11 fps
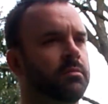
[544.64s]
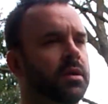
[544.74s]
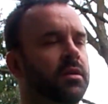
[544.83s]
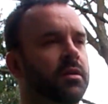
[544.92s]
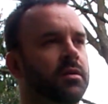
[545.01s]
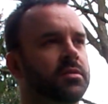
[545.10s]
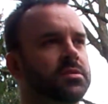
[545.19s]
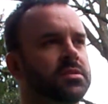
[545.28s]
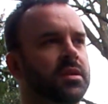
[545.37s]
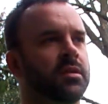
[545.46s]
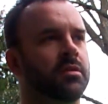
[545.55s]
by the
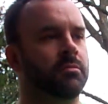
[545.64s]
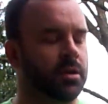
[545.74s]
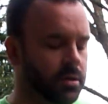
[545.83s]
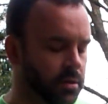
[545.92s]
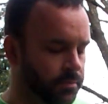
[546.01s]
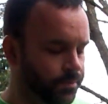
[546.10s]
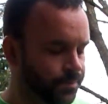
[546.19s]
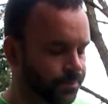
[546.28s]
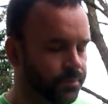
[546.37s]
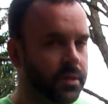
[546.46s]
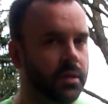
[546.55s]
artist and the writer.
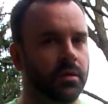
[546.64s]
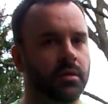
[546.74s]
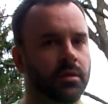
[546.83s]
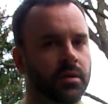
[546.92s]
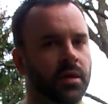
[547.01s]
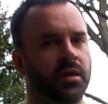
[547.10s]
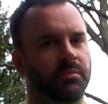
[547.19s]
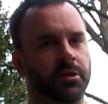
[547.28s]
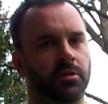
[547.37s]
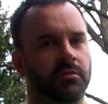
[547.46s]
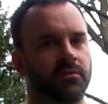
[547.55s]
I am a
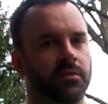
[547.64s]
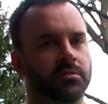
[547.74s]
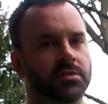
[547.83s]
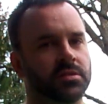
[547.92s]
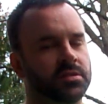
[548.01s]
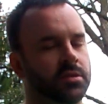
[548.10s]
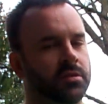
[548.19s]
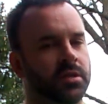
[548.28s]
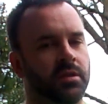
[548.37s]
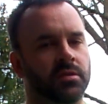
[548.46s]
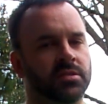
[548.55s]
nerd, folks. It's
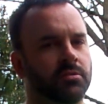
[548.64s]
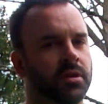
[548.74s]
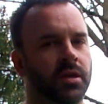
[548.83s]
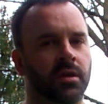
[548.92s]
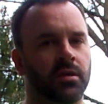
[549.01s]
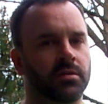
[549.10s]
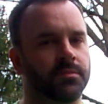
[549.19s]
okay.